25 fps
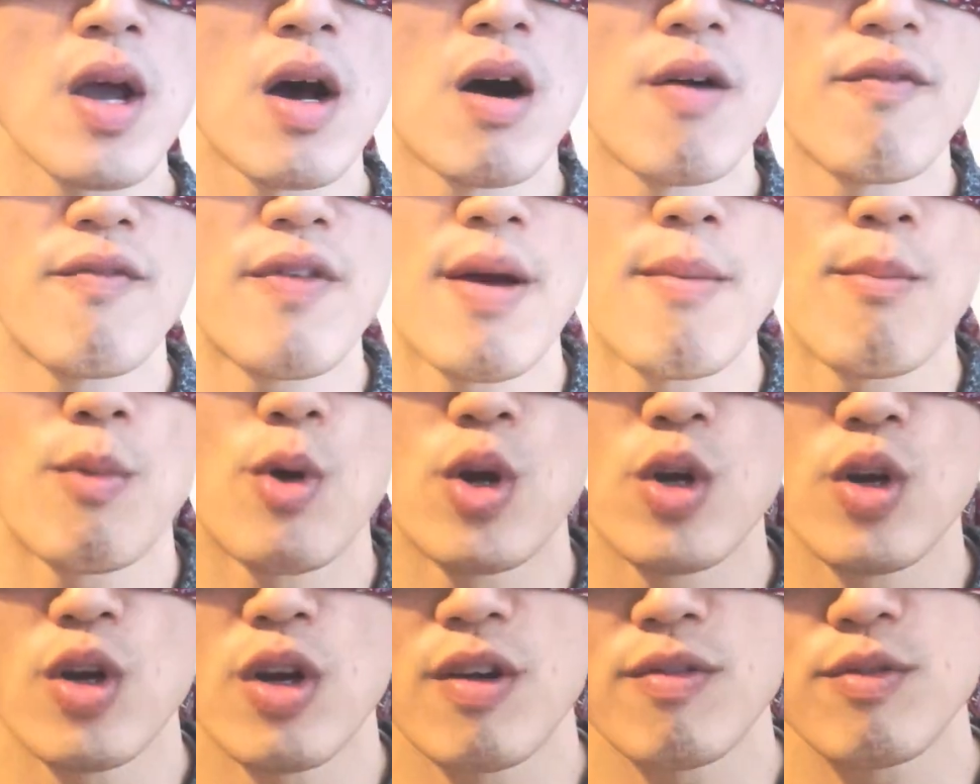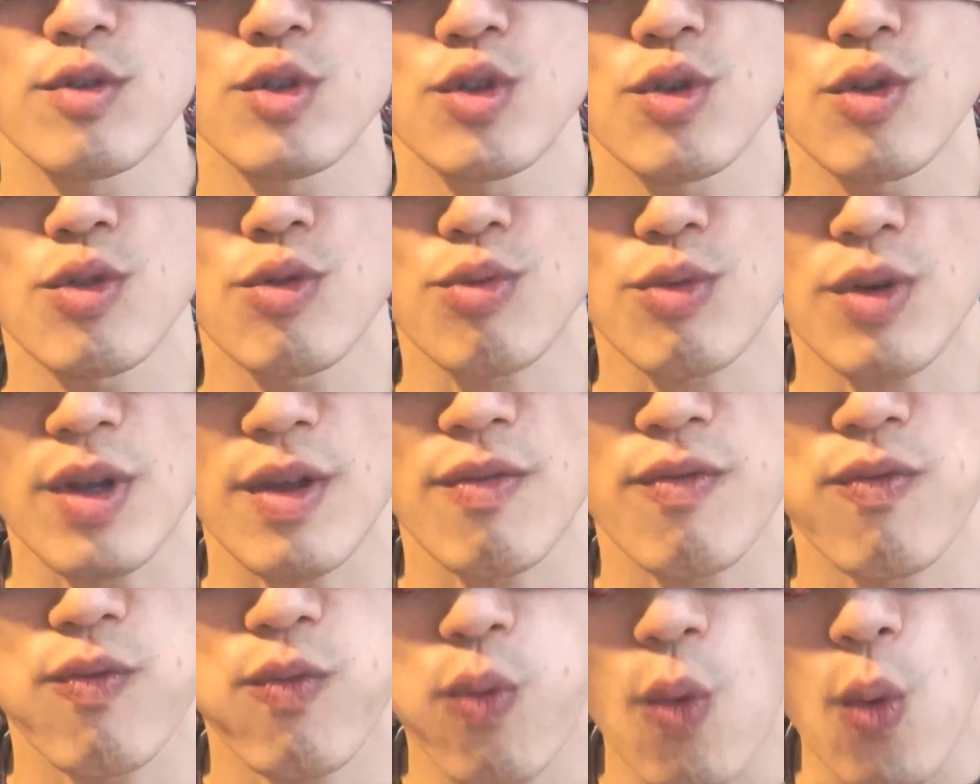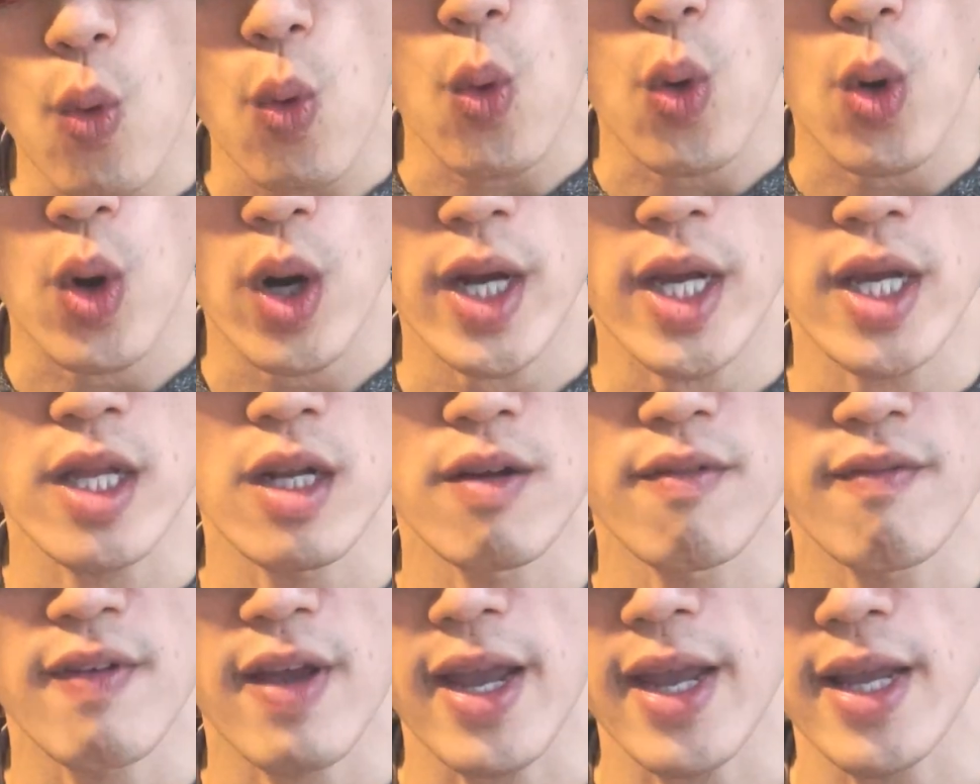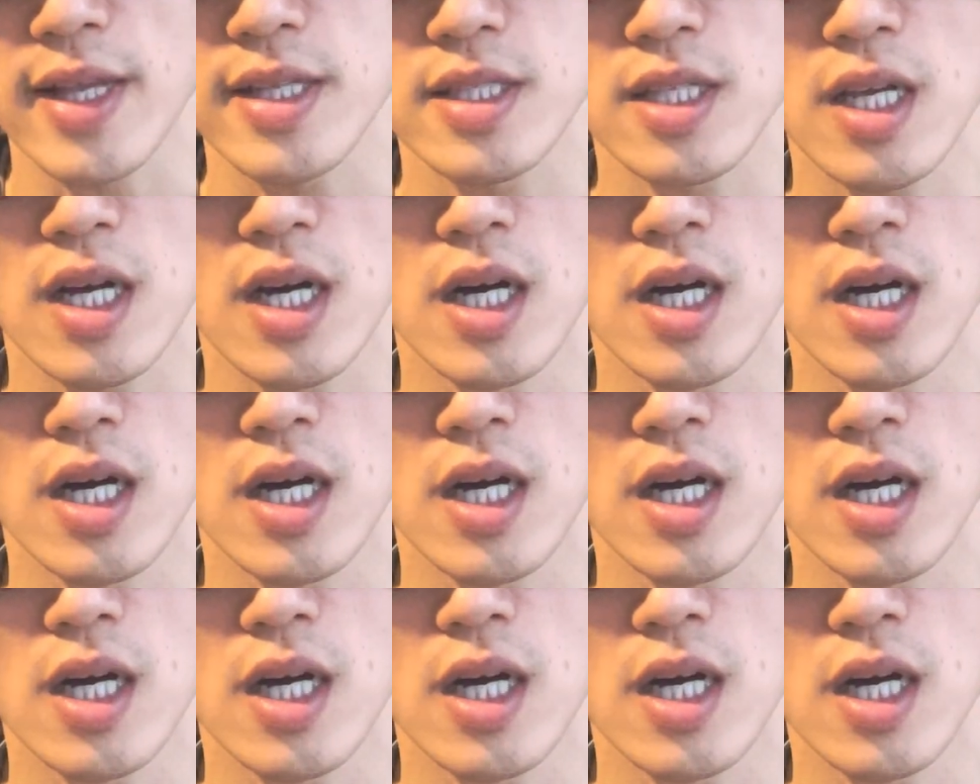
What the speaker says: femoral nerve 2, 3, 4 innervates